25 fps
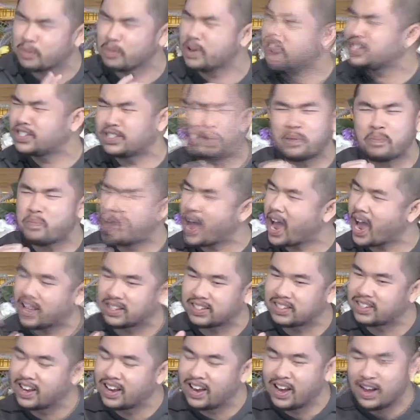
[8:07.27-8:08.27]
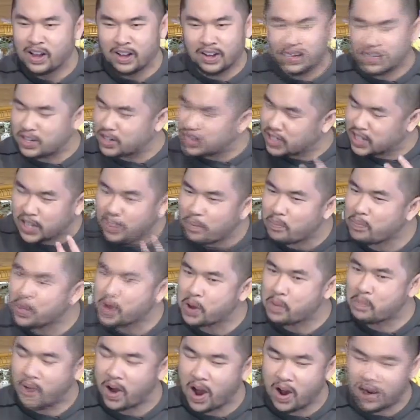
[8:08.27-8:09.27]
It's the best. Like there's something
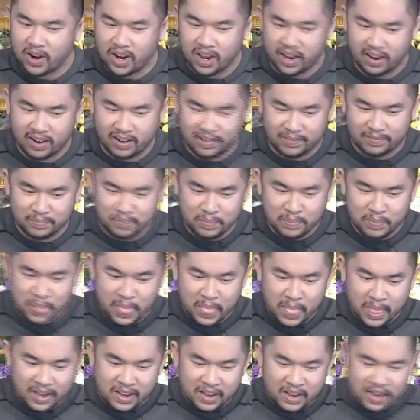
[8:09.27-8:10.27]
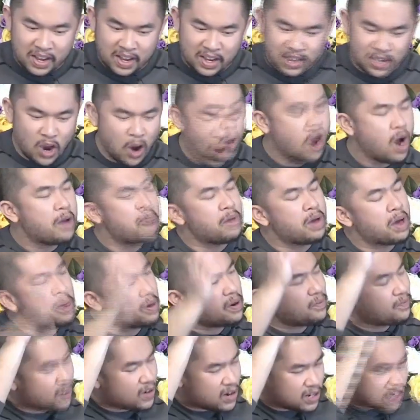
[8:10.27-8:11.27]
about it. So I met
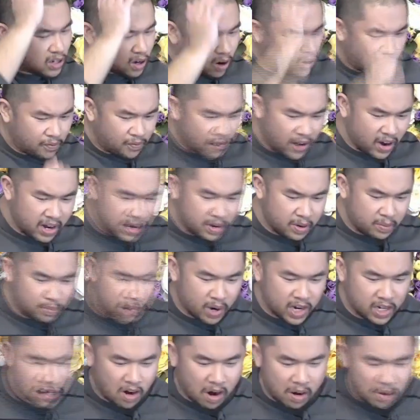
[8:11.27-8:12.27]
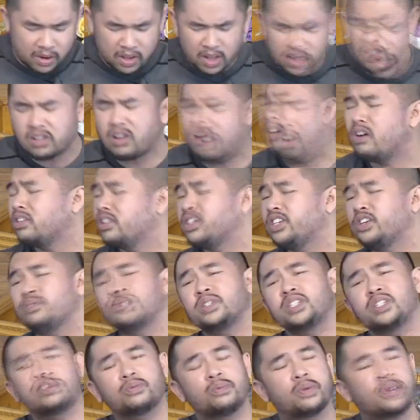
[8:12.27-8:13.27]
my first girlfriend in my drama class. Oh, she
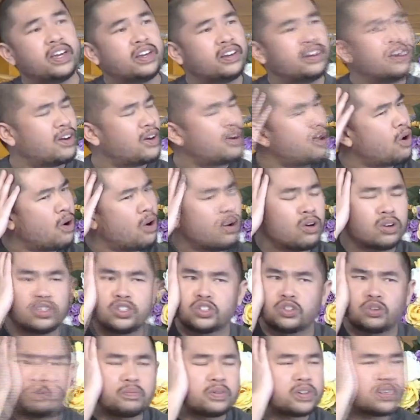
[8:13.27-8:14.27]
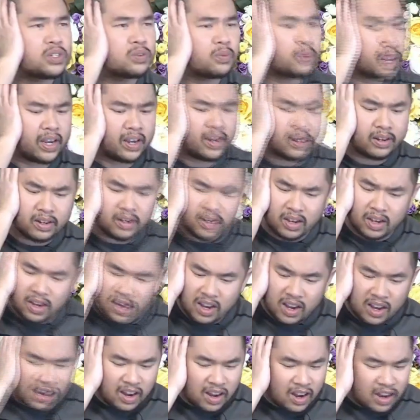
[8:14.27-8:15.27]
was sweet. Oh, super sweet.
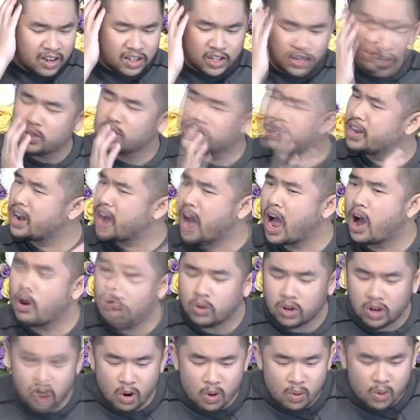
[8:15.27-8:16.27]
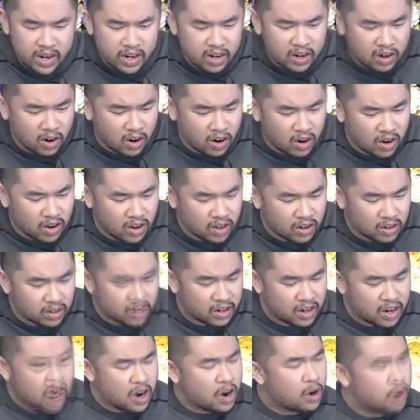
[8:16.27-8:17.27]
She was an outgoing
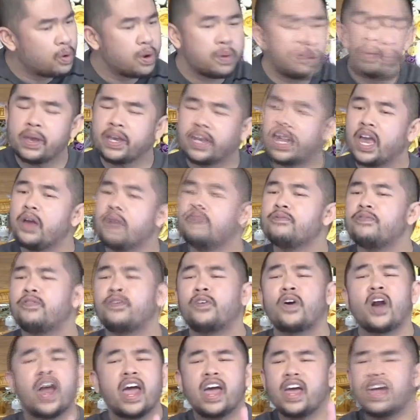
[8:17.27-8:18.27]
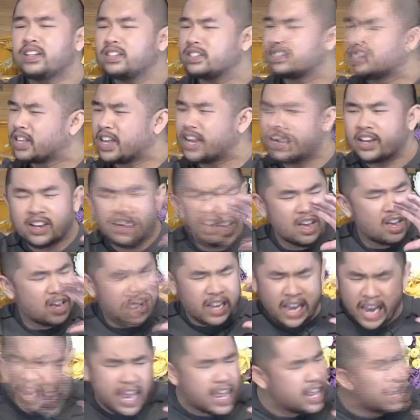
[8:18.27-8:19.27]
girl. We became friends, like
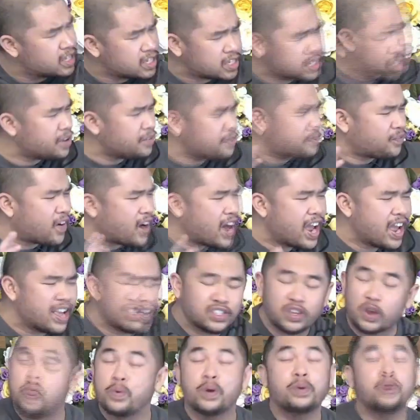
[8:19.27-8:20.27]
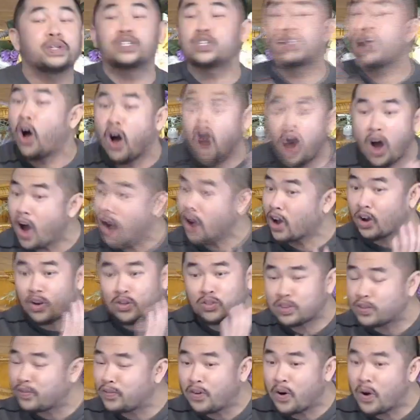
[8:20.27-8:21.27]
instant friends. And we would talk on
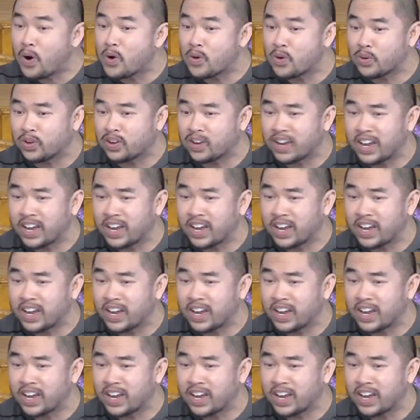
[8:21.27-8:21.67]
the phone.